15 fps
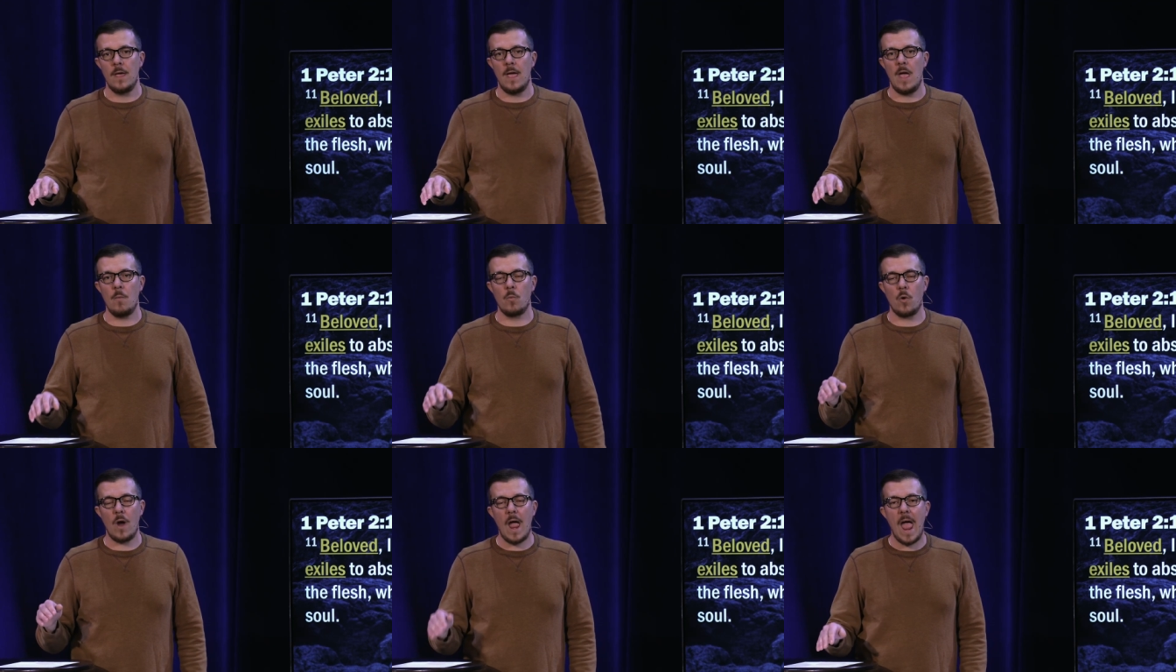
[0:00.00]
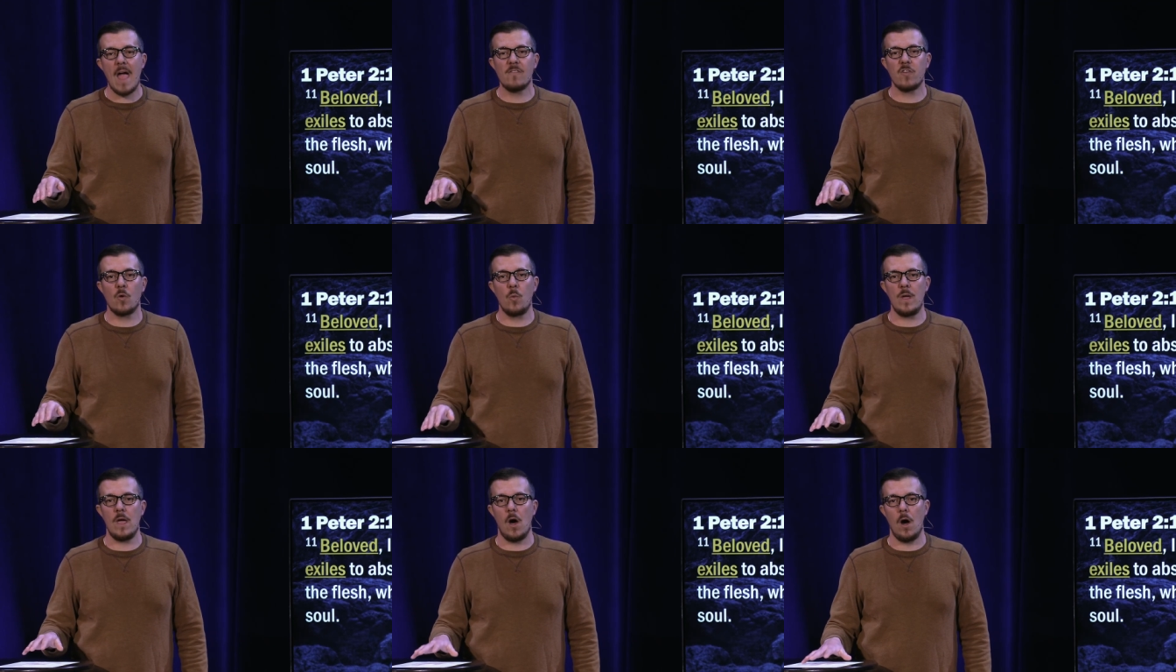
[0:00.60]
And wherever
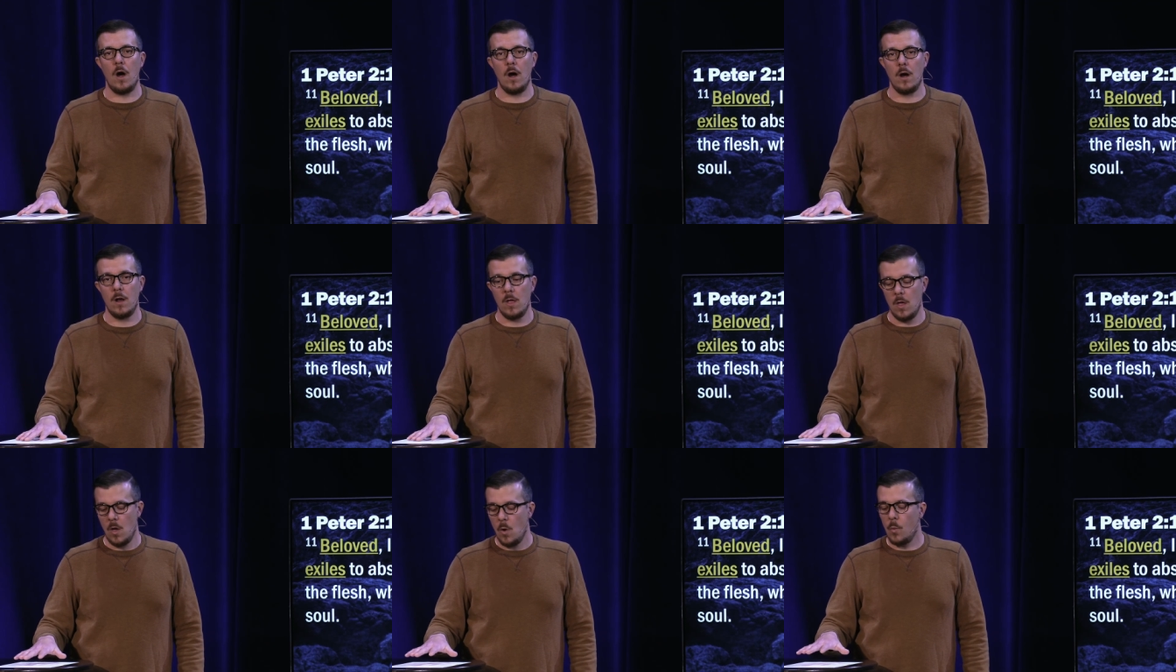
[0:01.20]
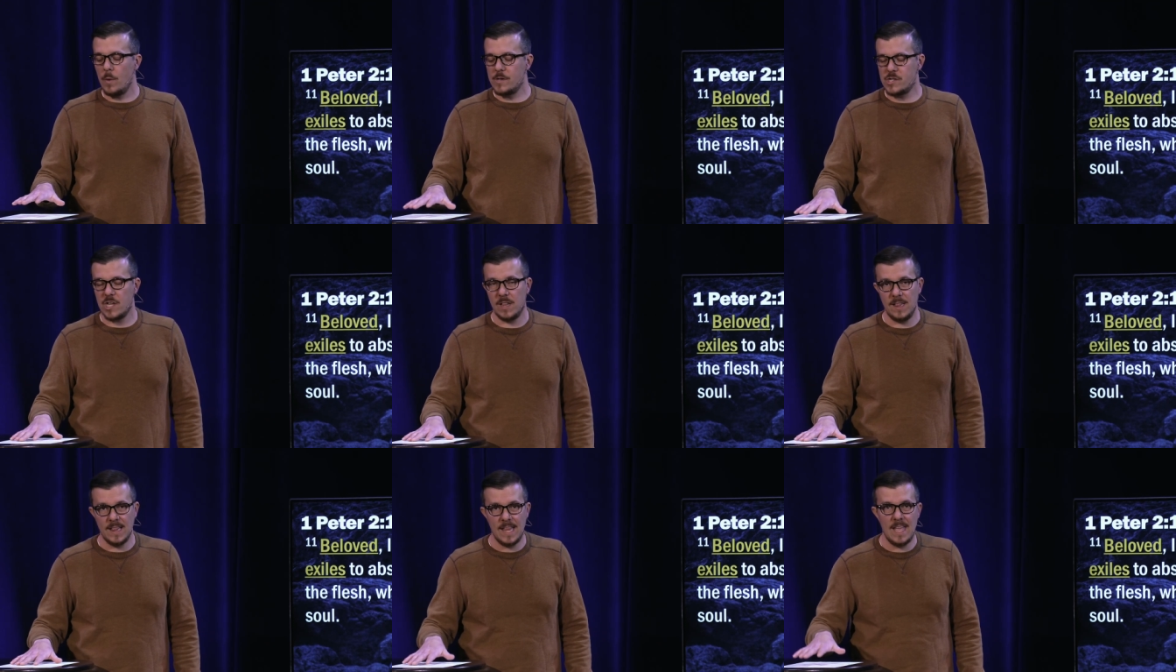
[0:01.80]
we are, we
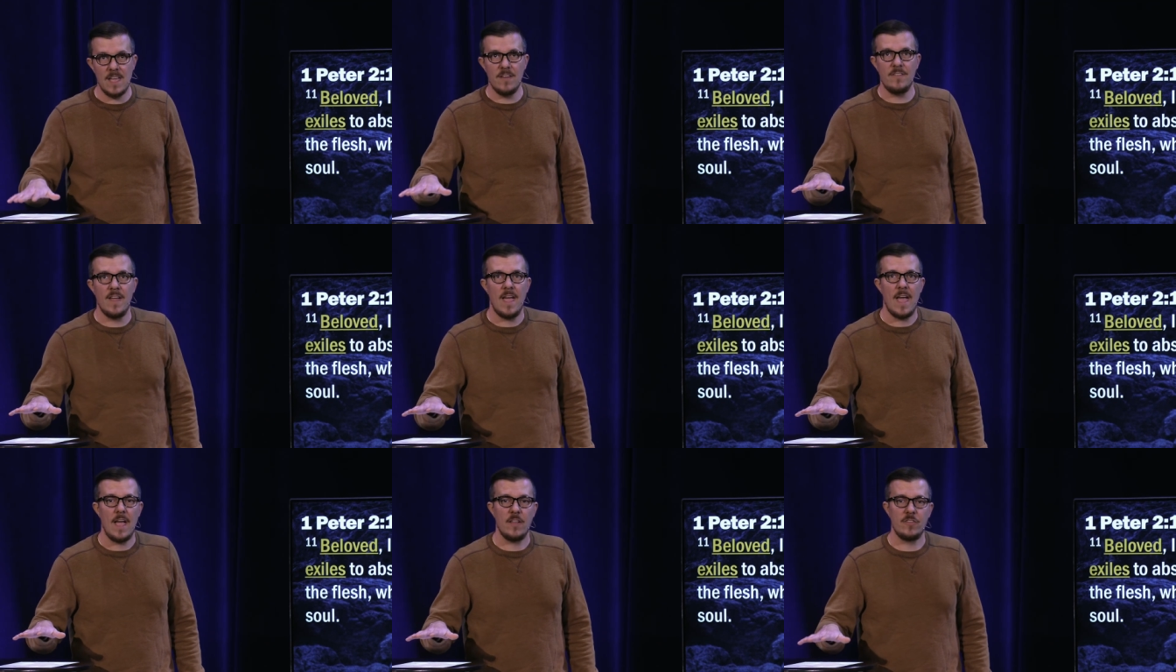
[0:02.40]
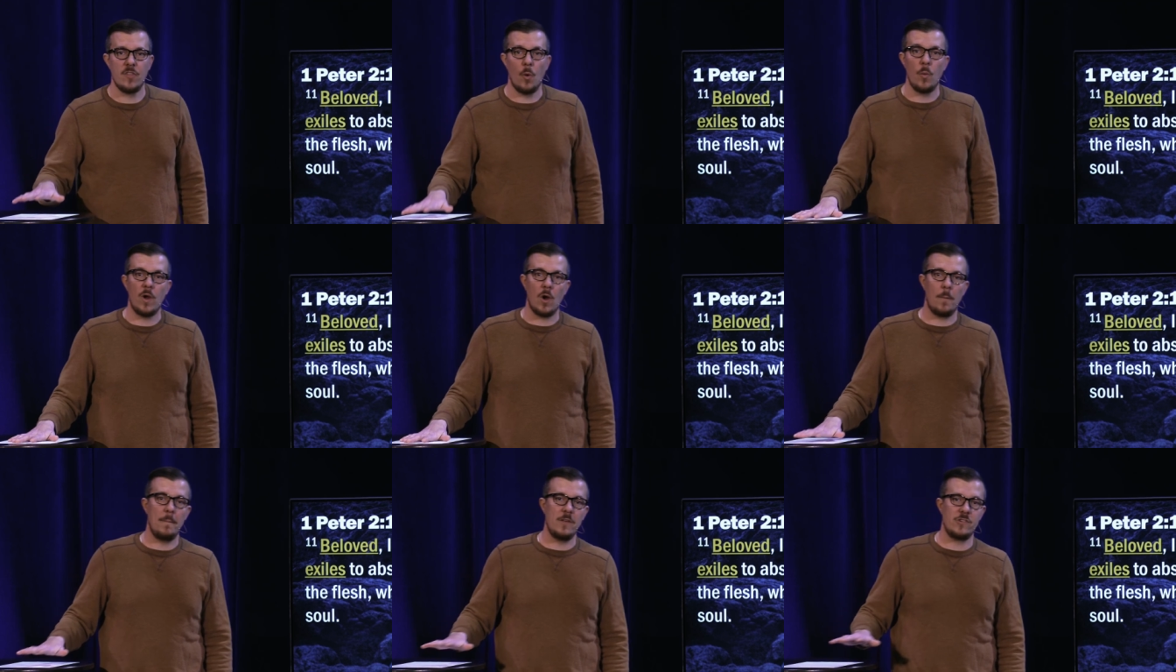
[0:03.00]
should live as though we
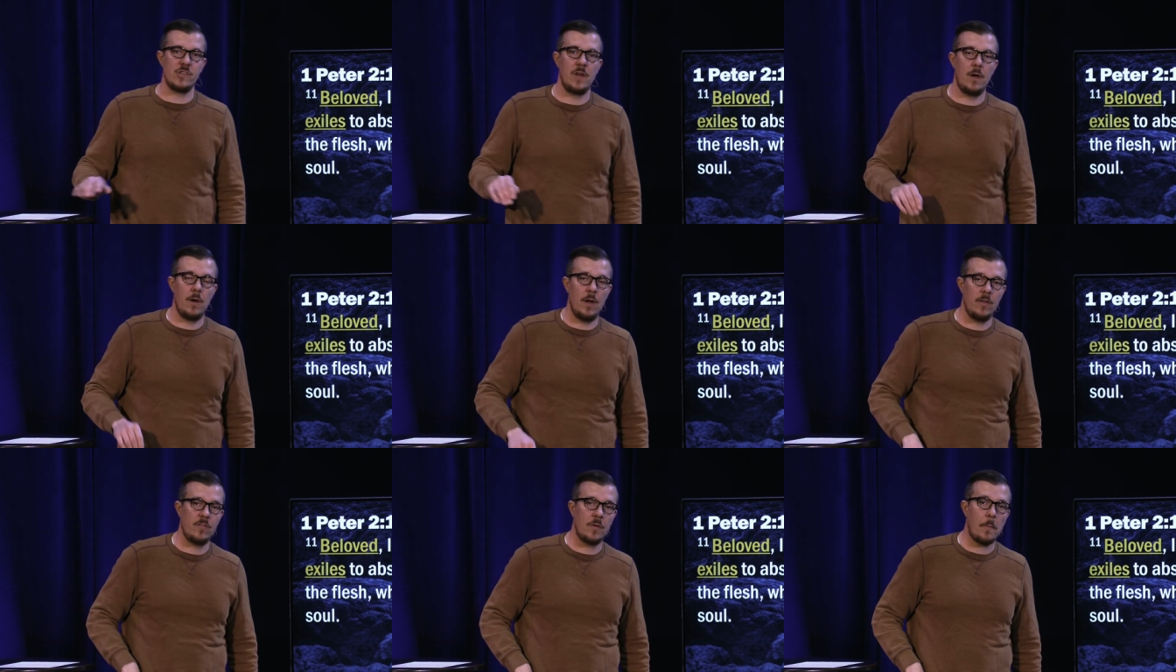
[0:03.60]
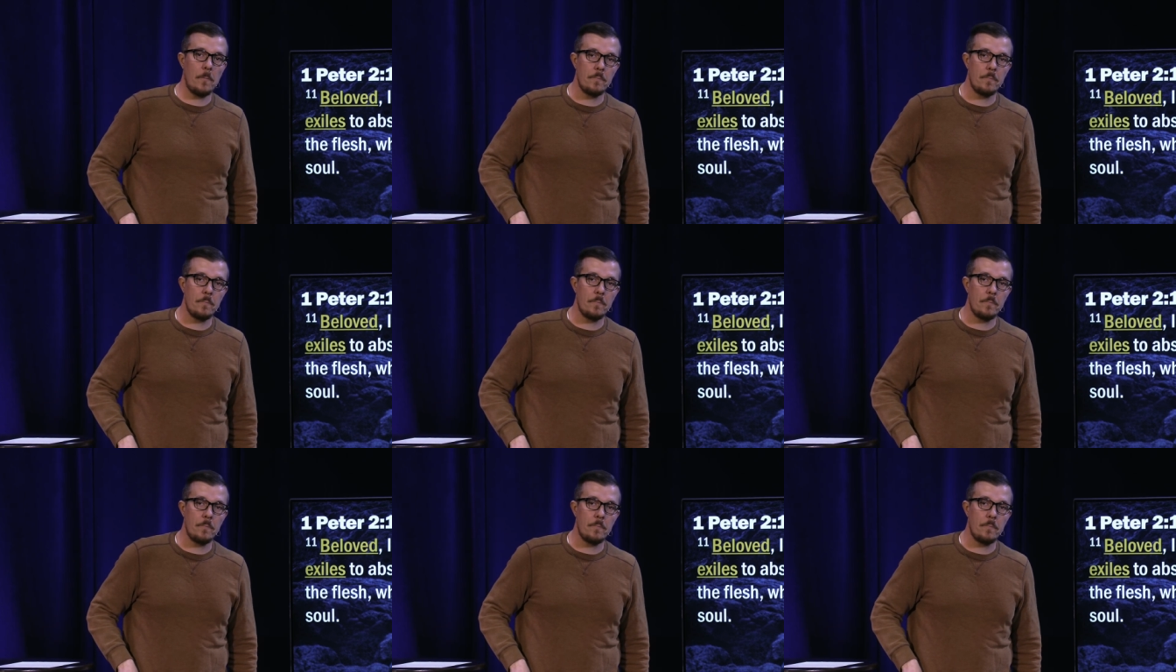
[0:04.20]
are missionaries.